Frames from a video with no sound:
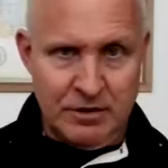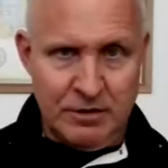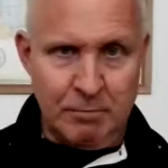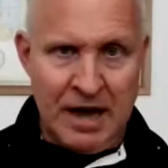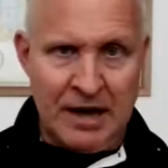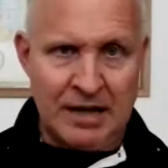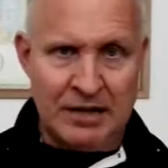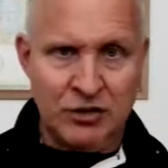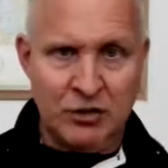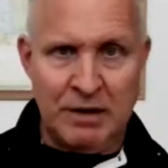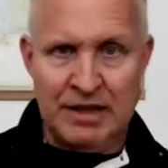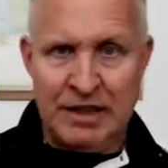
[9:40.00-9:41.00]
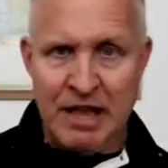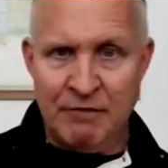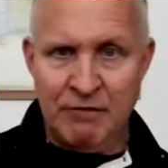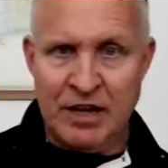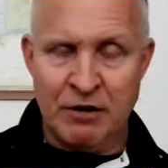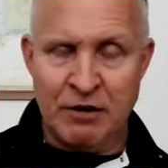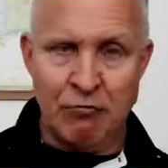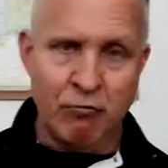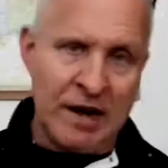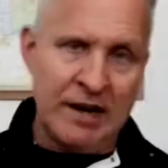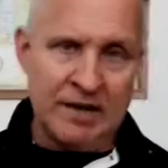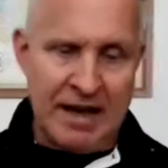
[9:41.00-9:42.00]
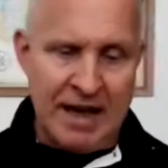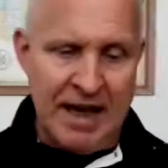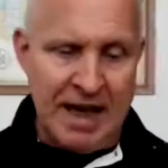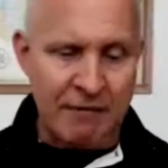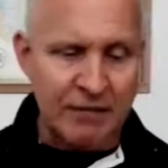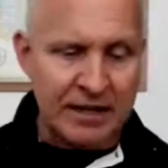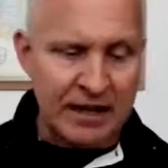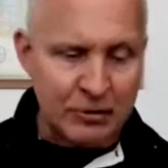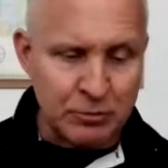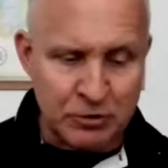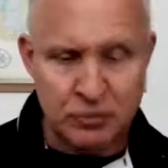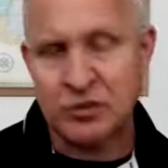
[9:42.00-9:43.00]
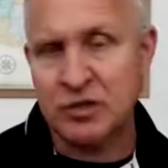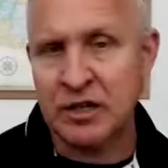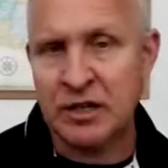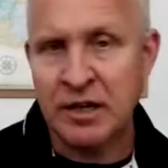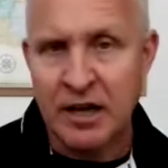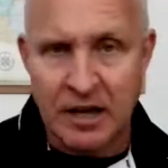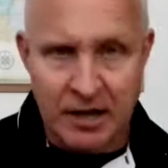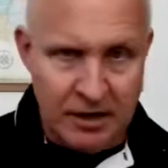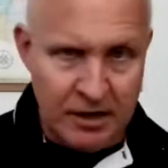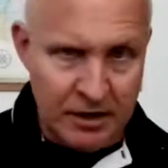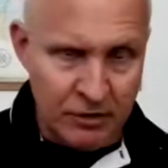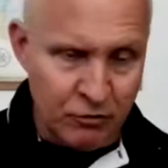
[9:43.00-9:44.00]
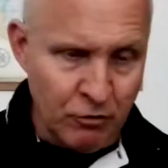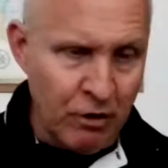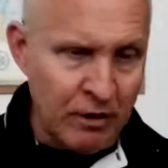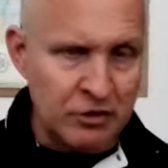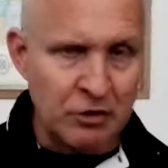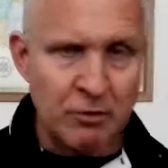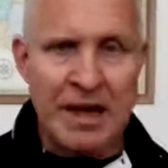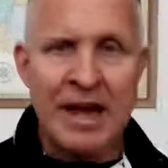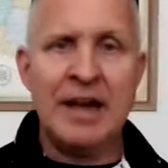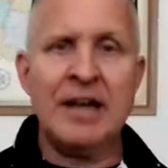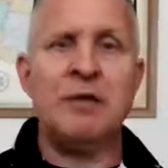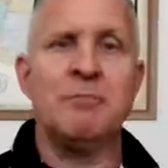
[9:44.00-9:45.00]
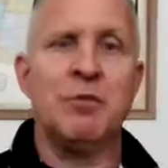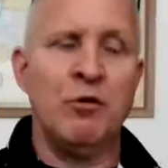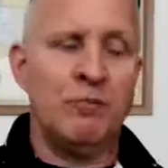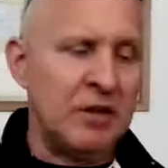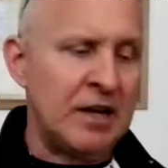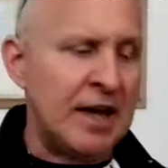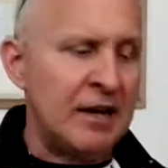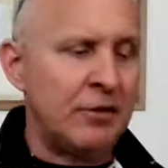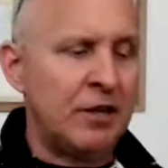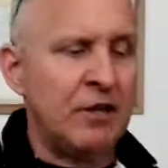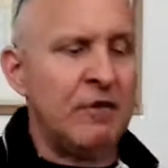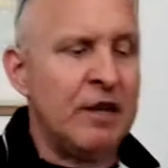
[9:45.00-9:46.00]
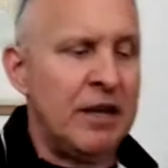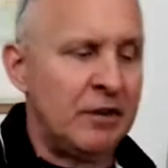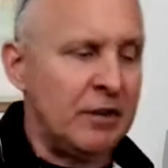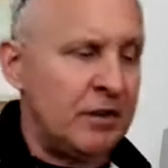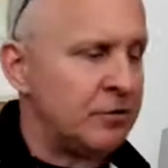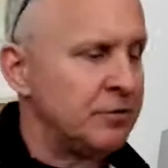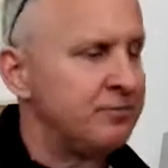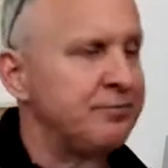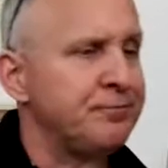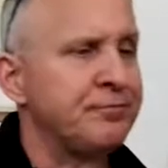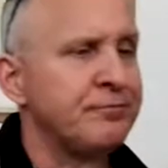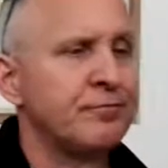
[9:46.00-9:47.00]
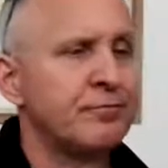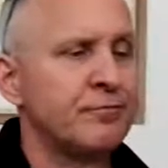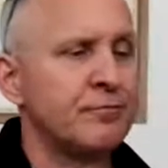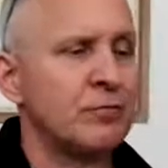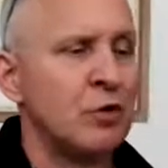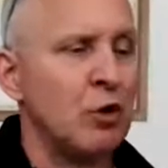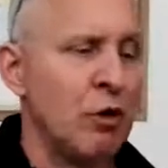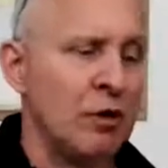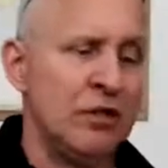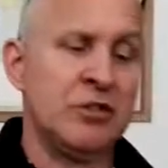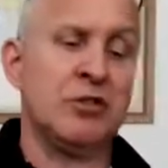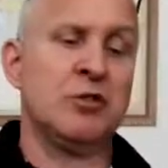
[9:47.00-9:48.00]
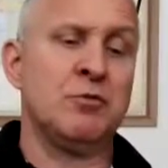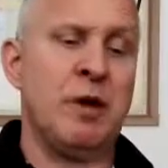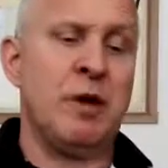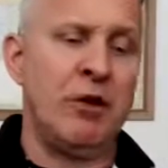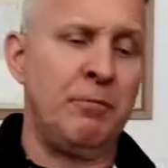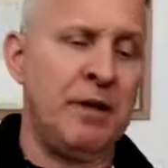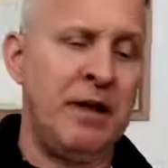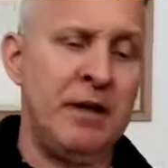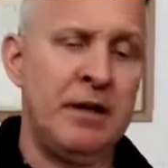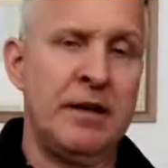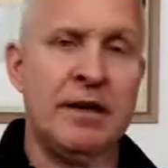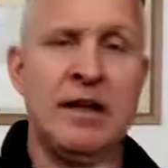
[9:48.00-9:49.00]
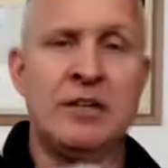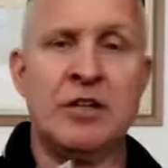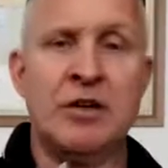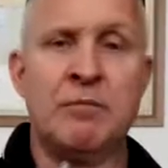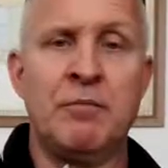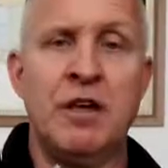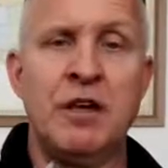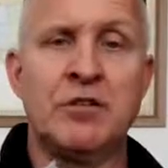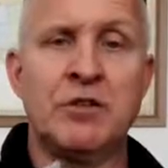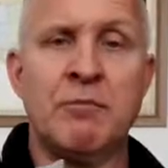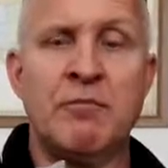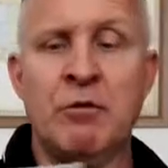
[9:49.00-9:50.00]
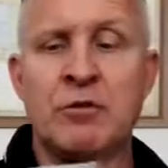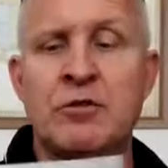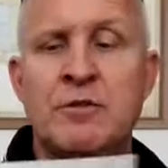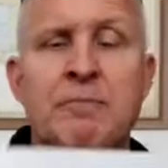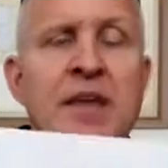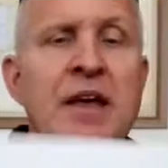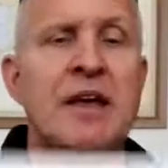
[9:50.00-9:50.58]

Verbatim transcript: the body into a left and a right half. And that's what you see in the drawing. So any movement, you kind of think of it like this or at least this is what helped me and it has helped some folks.